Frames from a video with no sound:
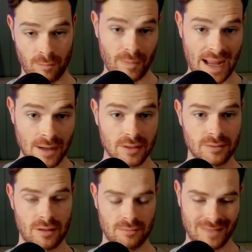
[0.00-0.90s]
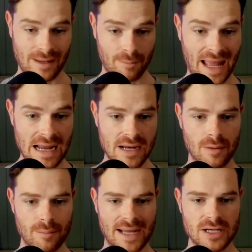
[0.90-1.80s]
back pain
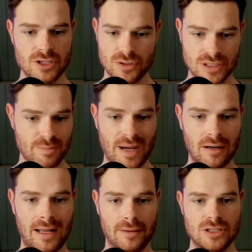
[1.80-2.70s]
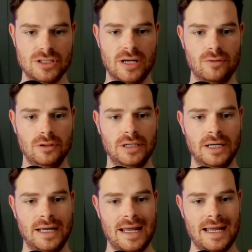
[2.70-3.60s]
and back issues and spinal health in general
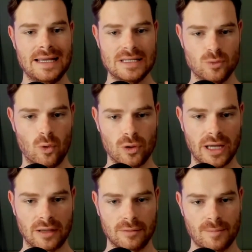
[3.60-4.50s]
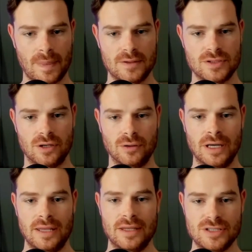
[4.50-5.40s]
is walking. So
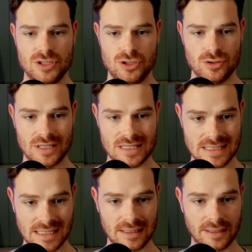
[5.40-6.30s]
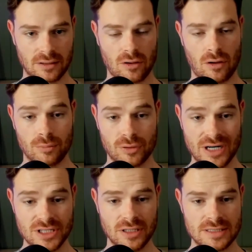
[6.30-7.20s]
this is due to the cyclic
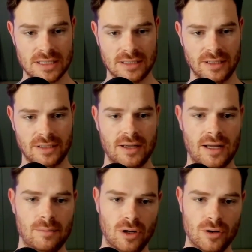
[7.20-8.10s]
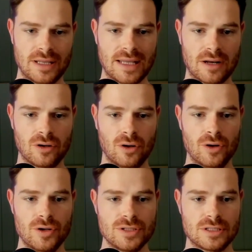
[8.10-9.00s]
compression and cyclic loading that
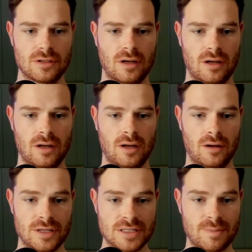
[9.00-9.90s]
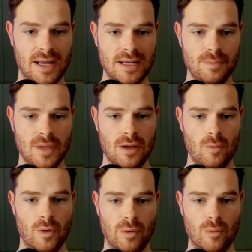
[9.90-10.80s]
occurs on the spine
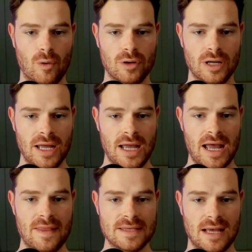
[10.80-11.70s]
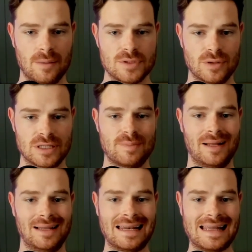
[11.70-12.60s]
when we walk. And this helps to
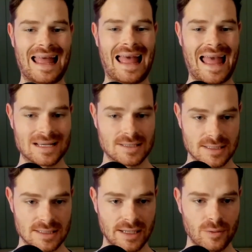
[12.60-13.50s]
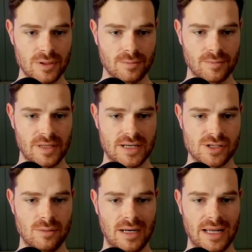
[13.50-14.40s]
expel any excess liquid that is
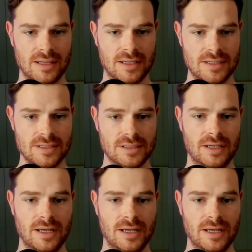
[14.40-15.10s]
accumulated in the disc.